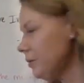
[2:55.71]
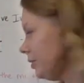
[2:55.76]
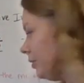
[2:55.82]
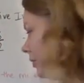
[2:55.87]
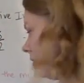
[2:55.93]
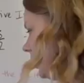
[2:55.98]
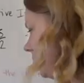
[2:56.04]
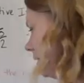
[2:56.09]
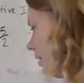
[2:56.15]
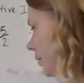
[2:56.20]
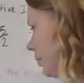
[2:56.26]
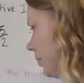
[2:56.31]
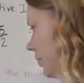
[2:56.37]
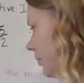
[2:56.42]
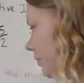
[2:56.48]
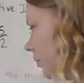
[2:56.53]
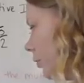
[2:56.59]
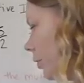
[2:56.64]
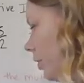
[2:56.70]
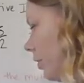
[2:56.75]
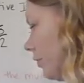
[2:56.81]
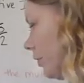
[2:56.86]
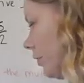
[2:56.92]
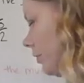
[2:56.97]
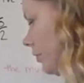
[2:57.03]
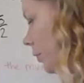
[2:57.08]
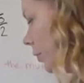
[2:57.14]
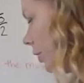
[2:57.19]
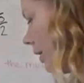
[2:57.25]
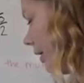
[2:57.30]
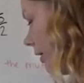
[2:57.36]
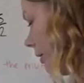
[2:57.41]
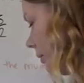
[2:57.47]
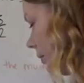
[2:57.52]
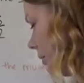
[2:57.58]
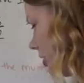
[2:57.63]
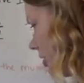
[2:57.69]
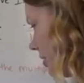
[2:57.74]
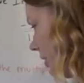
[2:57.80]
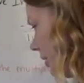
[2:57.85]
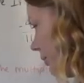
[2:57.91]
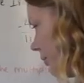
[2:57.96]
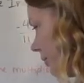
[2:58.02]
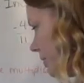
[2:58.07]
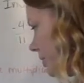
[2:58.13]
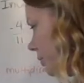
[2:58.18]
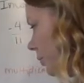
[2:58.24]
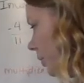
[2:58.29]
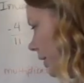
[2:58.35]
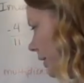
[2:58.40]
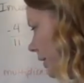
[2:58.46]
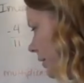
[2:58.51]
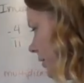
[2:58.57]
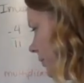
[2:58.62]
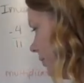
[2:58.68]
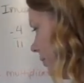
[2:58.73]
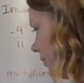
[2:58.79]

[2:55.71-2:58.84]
we would end up with 4 over 4, which is equal to 1.